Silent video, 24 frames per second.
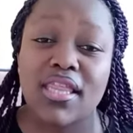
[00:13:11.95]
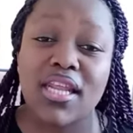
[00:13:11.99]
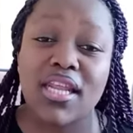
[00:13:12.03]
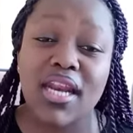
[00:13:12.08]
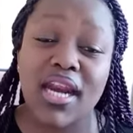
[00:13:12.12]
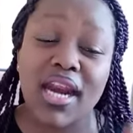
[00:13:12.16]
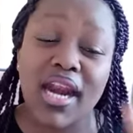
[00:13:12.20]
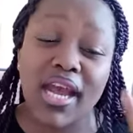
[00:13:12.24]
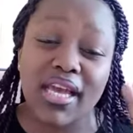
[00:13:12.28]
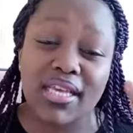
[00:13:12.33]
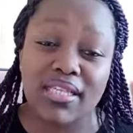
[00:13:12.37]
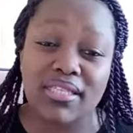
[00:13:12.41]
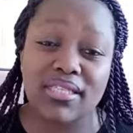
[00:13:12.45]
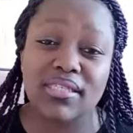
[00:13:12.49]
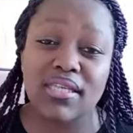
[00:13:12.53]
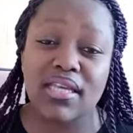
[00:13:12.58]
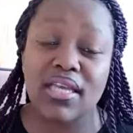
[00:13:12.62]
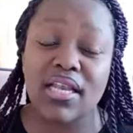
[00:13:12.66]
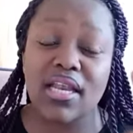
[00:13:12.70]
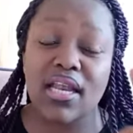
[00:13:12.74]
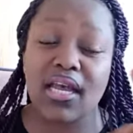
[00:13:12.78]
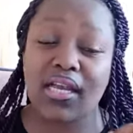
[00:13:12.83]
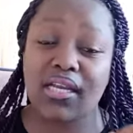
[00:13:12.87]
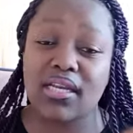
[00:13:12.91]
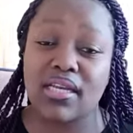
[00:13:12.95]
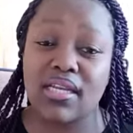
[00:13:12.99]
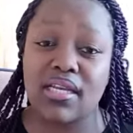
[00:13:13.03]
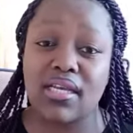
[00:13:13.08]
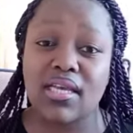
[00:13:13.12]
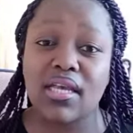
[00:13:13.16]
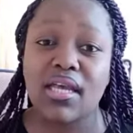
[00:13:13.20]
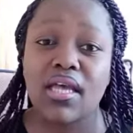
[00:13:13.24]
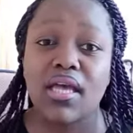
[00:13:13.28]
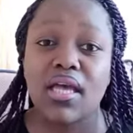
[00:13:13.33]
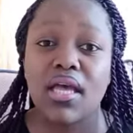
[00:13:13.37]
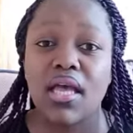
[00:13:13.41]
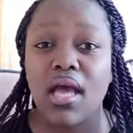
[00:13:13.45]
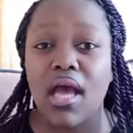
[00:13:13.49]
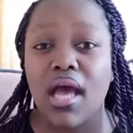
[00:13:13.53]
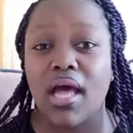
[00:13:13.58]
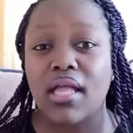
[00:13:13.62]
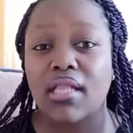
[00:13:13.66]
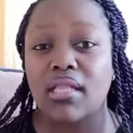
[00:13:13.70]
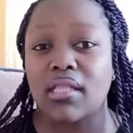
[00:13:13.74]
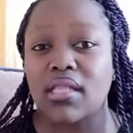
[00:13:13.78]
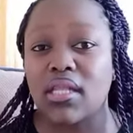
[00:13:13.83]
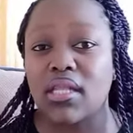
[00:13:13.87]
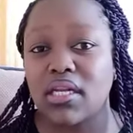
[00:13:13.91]
thrice in a day,
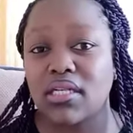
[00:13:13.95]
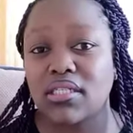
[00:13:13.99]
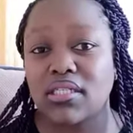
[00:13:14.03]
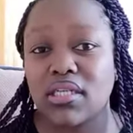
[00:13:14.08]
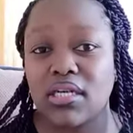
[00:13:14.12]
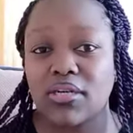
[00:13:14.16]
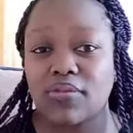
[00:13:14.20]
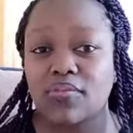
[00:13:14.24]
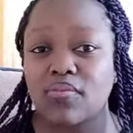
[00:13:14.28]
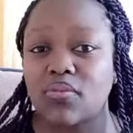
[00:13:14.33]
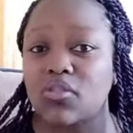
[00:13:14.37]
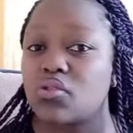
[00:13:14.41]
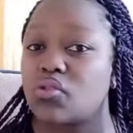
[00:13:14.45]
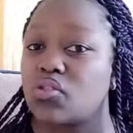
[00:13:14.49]
and 3 times.